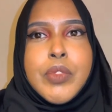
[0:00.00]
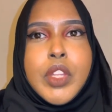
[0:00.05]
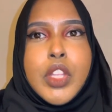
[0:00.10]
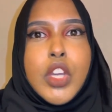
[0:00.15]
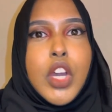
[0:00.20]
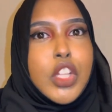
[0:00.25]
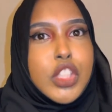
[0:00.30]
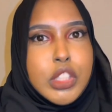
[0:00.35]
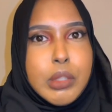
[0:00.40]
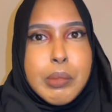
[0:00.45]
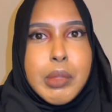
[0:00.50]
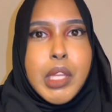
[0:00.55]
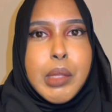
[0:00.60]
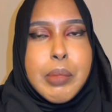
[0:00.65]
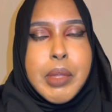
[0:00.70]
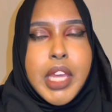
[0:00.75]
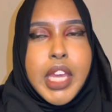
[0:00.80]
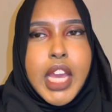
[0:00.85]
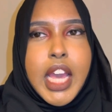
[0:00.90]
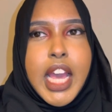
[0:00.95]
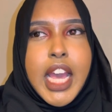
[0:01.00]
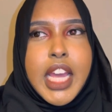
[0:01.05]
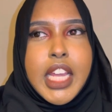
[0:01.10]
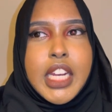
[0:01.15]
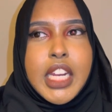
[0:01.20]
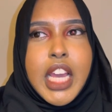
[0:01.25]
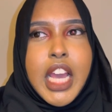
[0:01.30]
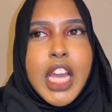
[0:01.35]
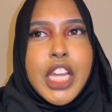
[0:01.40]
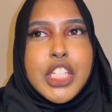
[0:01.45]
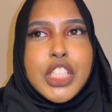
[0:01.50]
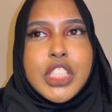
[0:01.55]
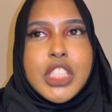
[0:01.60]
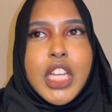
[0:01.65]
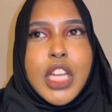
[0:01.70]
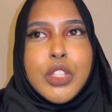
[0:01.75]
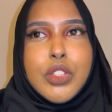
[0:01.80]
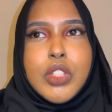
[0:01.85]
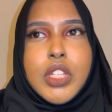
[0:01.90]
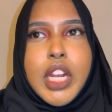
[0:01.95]
got to me a bit, and I just
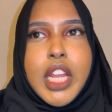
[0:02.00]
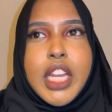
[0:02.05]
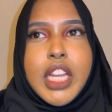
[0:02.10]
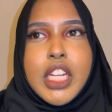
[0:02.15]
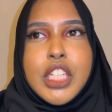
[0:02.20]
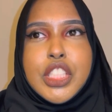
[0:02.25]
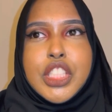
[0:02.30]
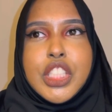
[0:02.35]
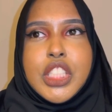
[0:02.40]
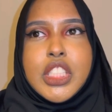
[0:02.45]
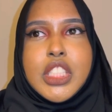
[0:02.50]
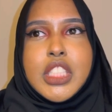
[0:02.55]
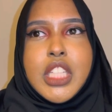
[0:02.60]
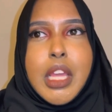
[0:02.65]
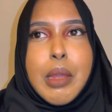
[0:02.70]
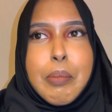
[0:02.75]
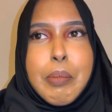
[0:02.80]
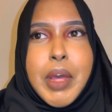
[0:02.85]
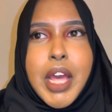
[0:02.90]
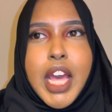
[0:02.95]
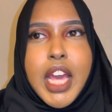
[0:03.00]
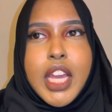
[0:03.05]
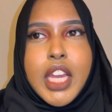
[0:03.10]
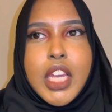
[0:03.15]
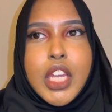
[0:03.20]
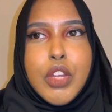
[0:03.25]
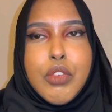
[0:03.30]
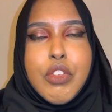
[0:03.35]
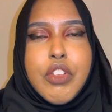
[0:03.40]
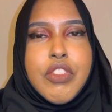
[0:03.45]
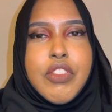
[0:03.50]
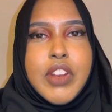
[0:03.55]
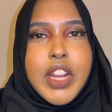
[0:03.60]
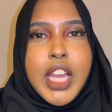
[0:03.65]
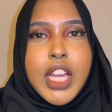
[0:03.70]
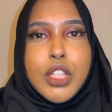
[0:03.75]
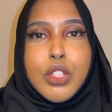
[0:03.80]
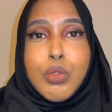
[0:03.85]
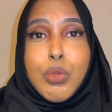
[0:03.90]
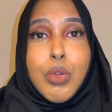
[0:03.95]
had to like legit sit back,
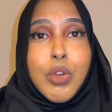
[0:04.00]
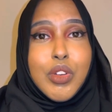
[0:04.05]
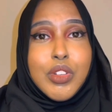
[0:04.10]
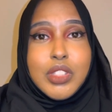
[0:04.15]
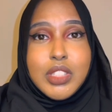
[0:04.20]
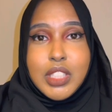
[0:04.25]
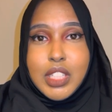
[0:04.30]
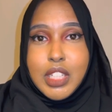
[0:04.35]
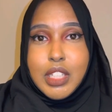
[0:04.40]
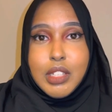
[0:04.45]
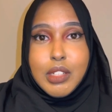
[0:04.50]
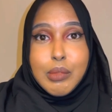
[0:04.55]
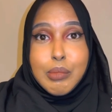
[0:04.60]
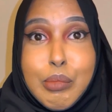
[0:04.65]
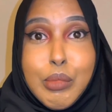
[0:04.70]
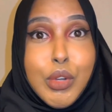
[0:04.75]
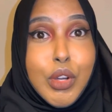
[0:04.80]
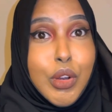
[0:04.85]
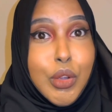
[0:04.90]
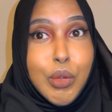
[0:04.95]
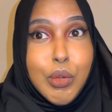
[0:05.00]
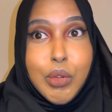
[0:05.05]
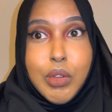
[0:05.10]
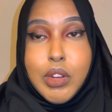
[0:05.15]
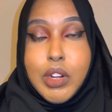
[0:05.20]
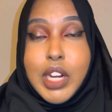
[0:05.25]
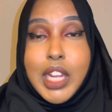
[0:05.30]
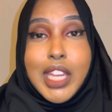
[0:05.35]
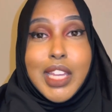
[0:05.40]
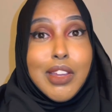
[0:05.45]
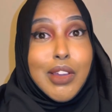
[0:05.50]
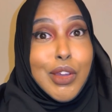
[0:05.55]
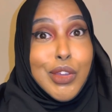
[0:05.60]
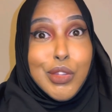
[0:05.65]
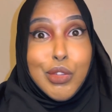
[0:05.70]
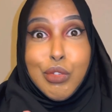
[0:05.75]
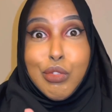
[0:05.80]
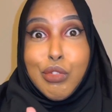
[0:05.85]
reflect. Quarantine, bro, like, got you